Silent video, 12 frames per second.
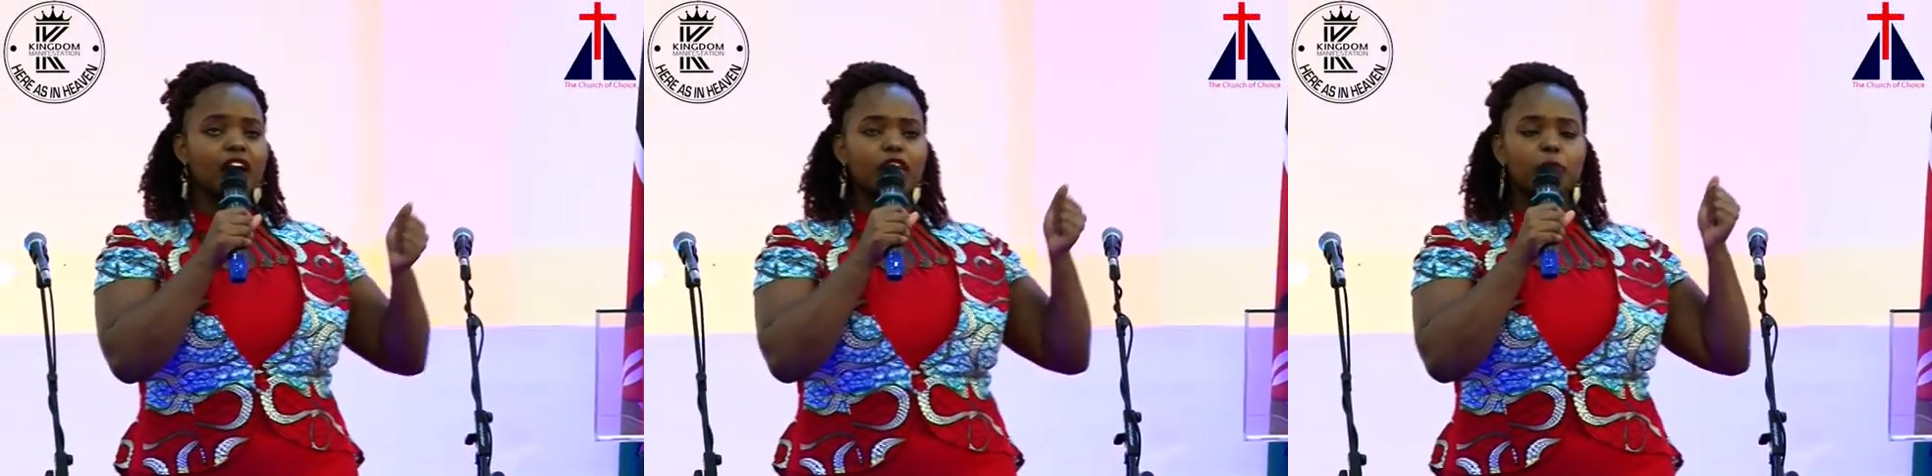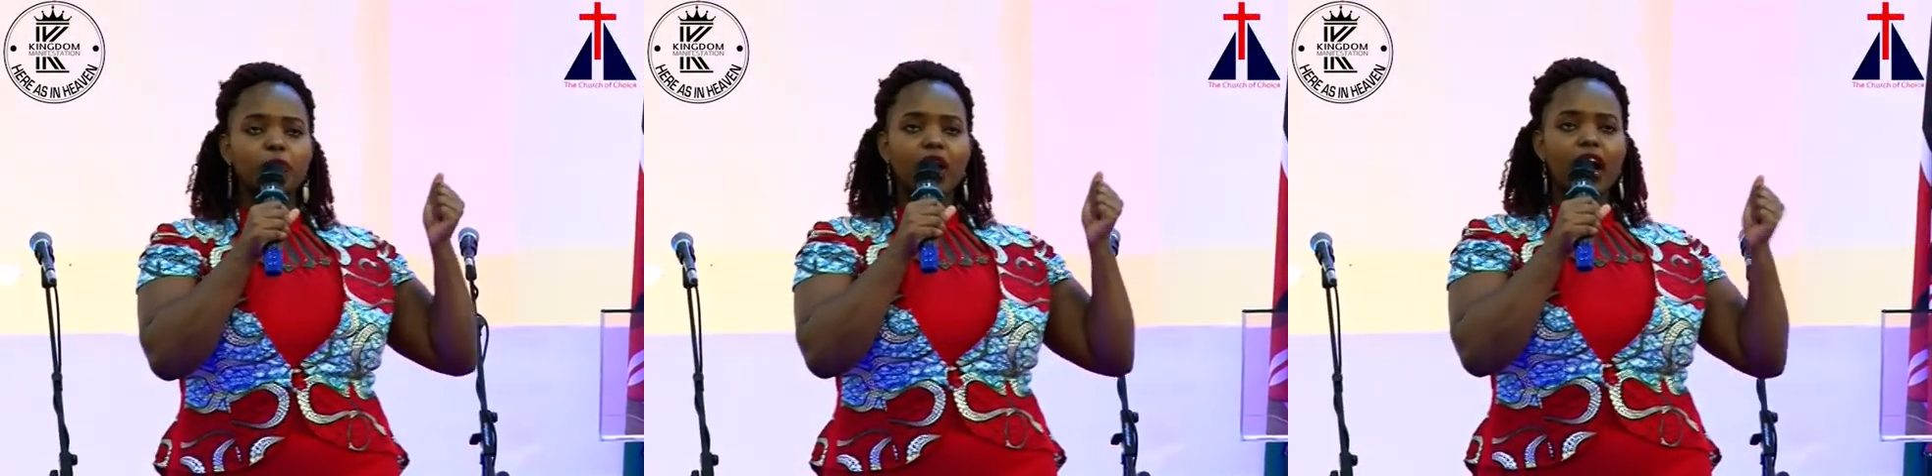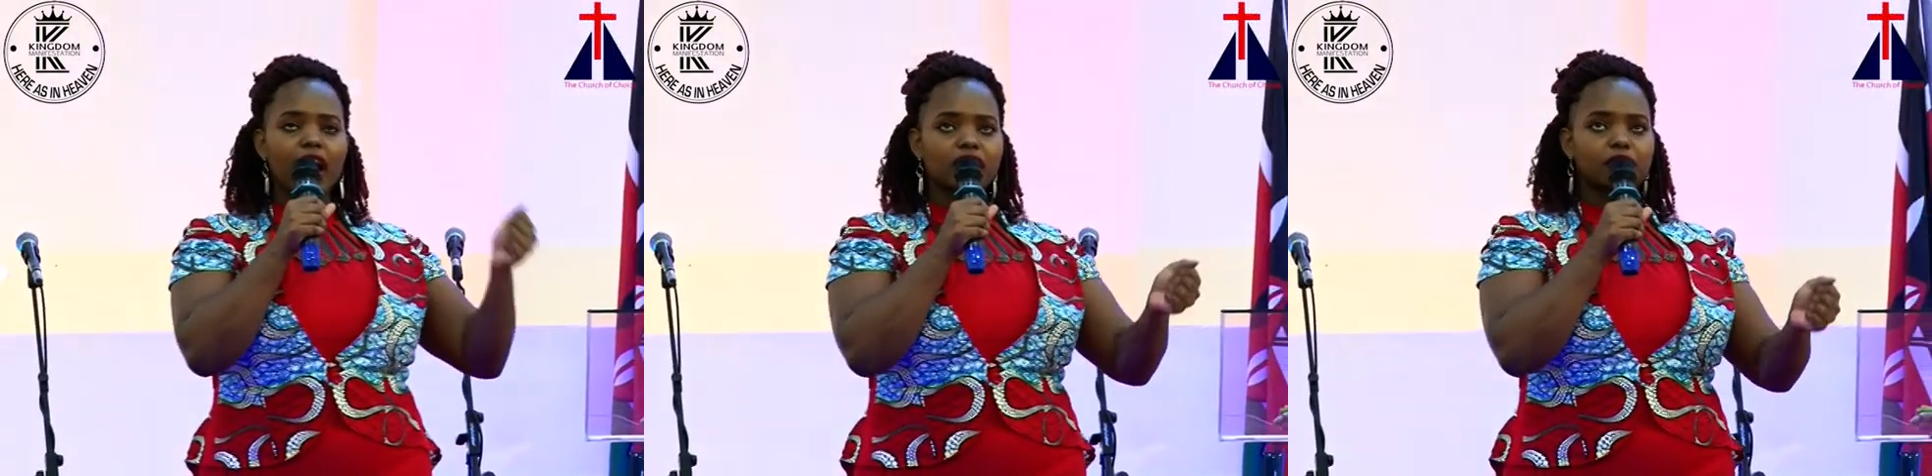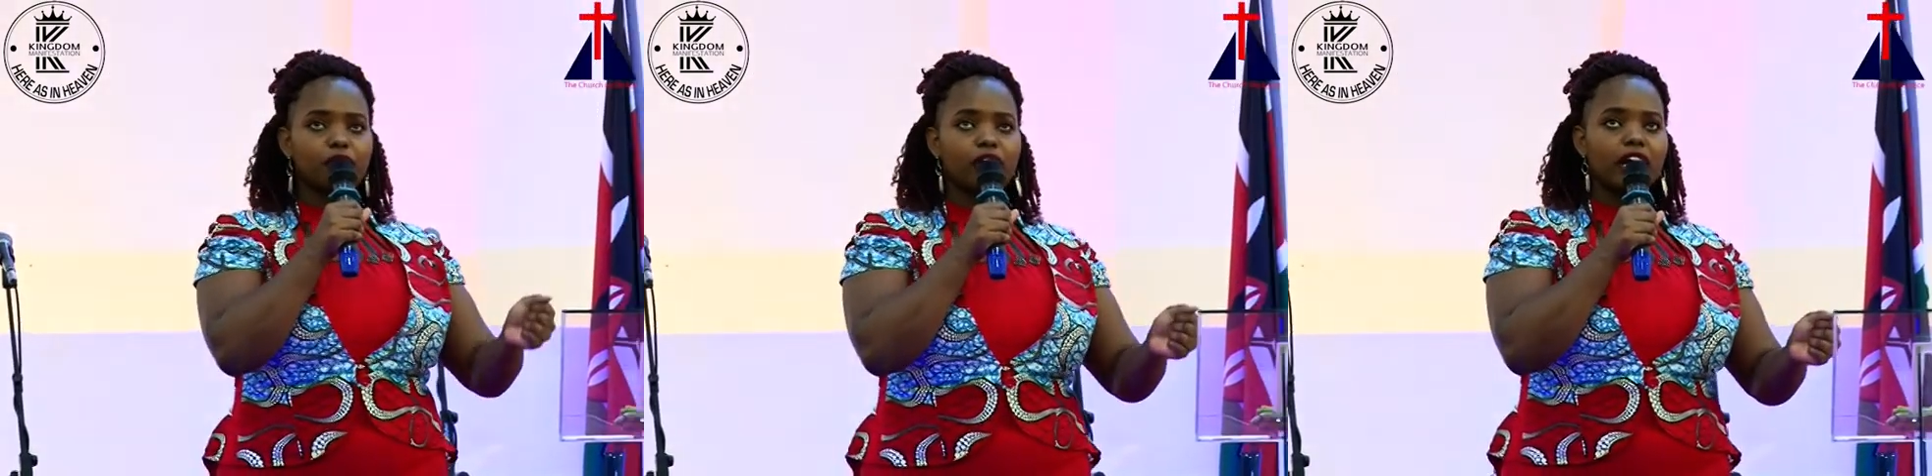Keep your
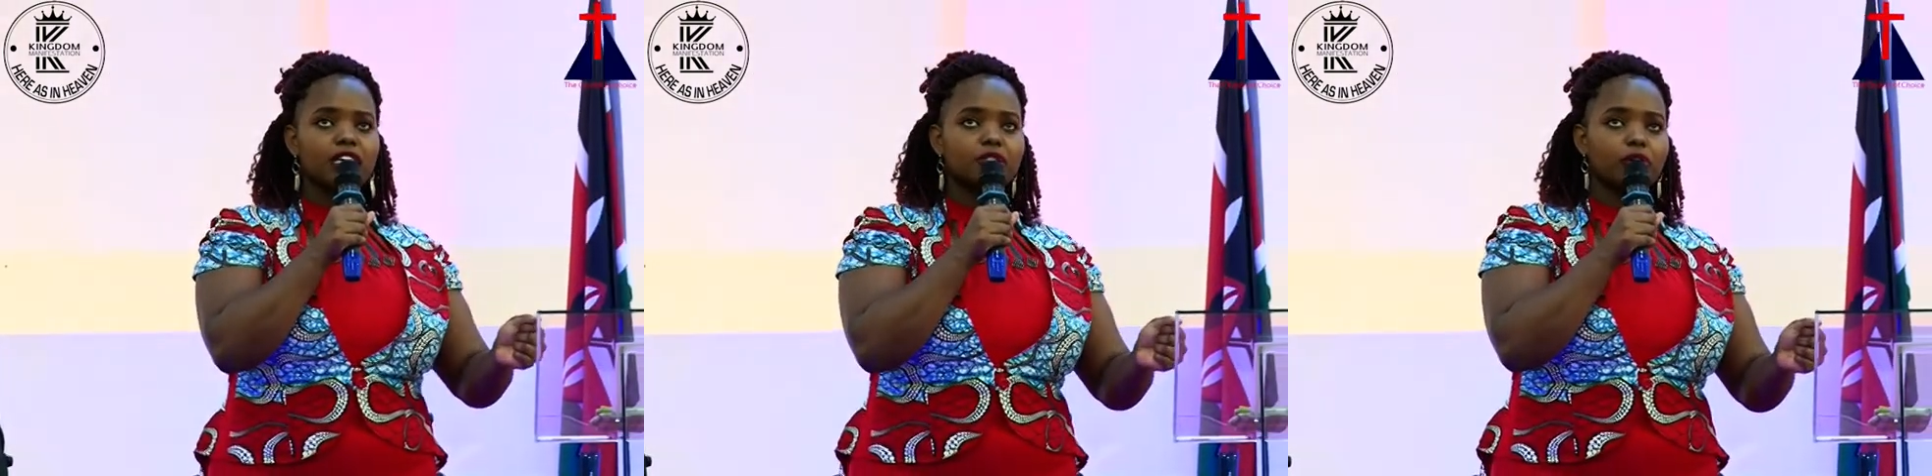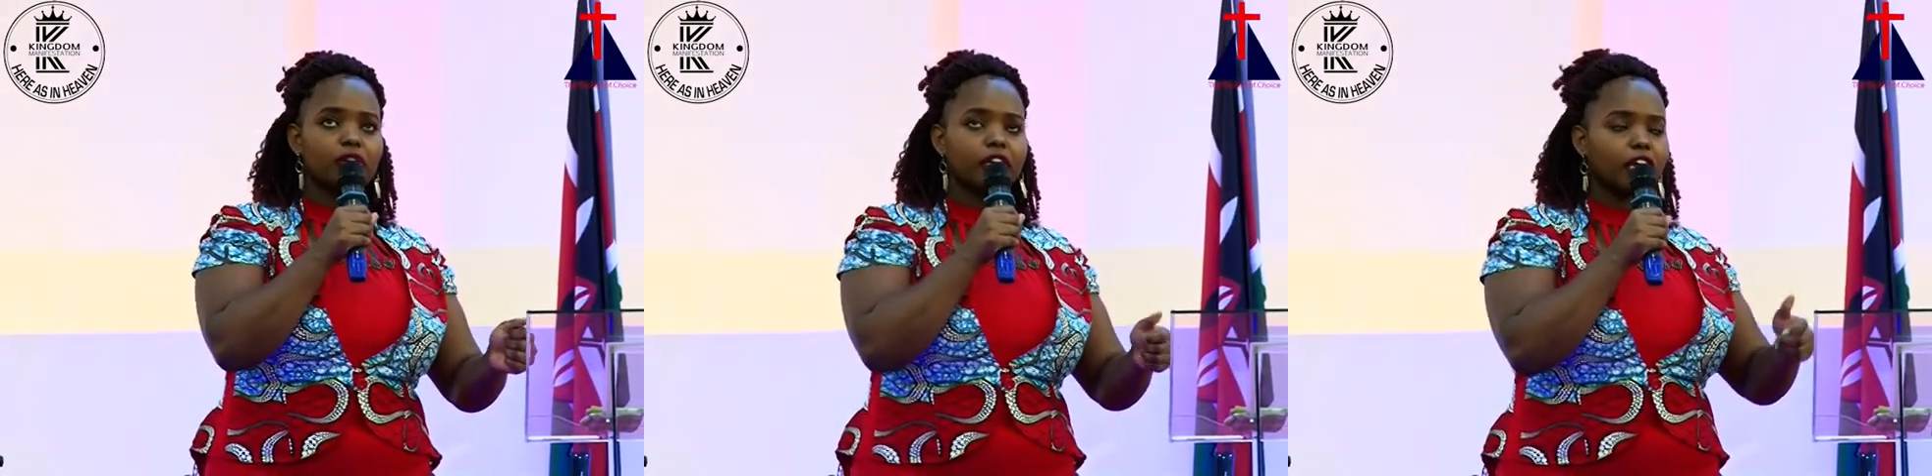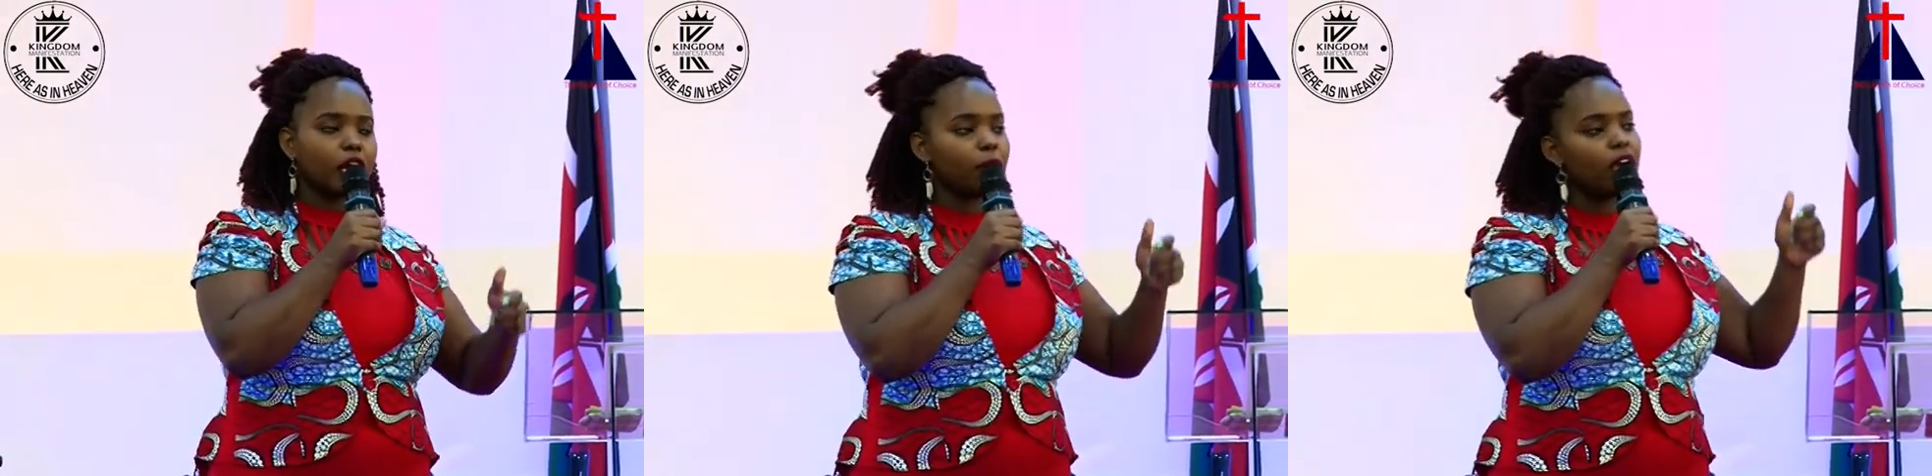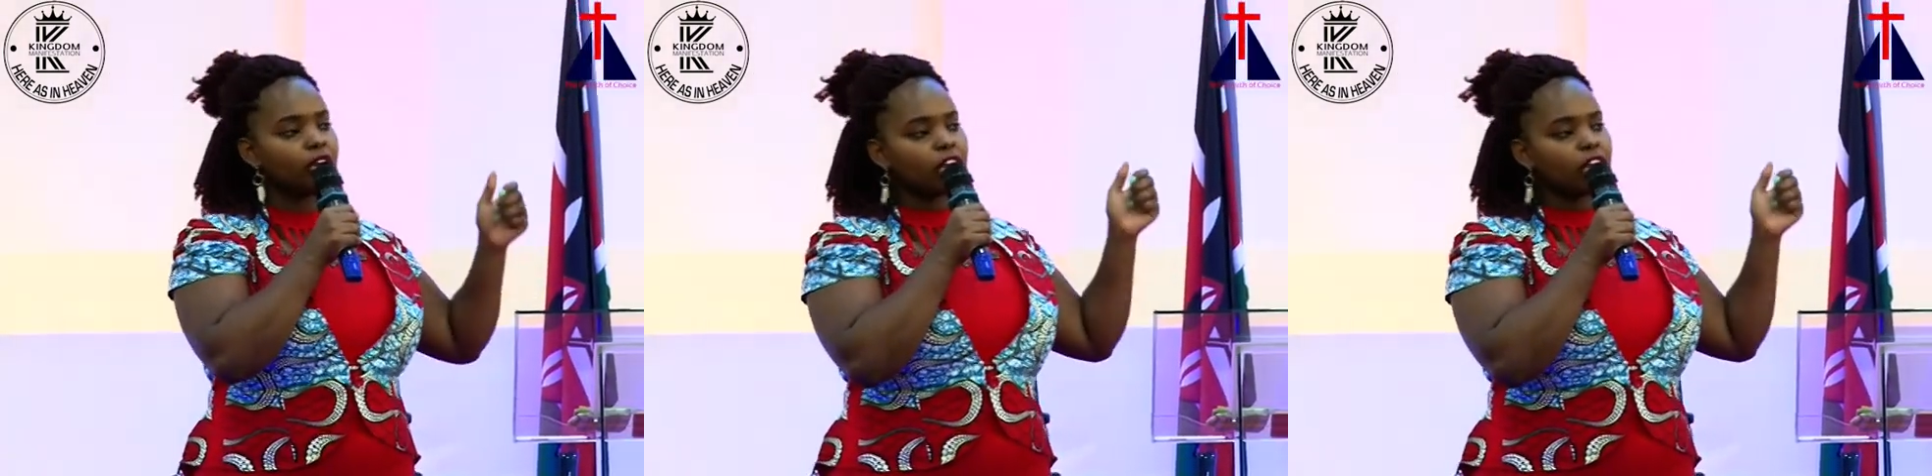eyes focused on him.